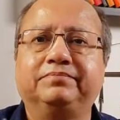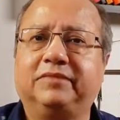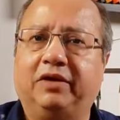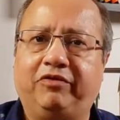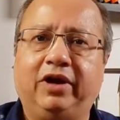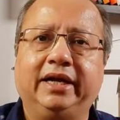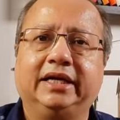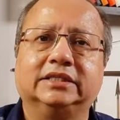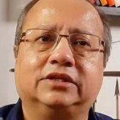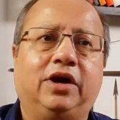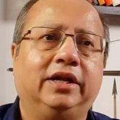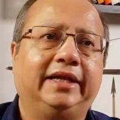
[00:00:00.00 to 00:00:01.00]
the funding is
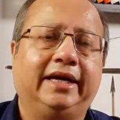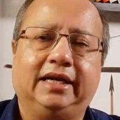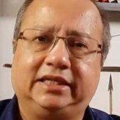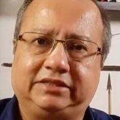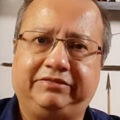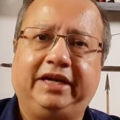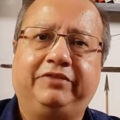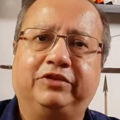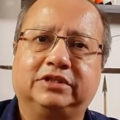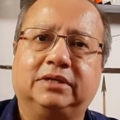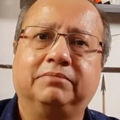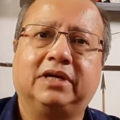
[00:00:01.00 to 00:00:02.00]
not there. Let's wait for
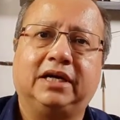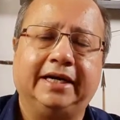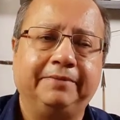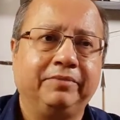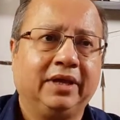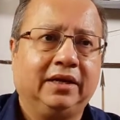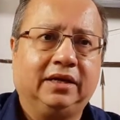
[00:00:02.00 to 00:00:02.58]
some time.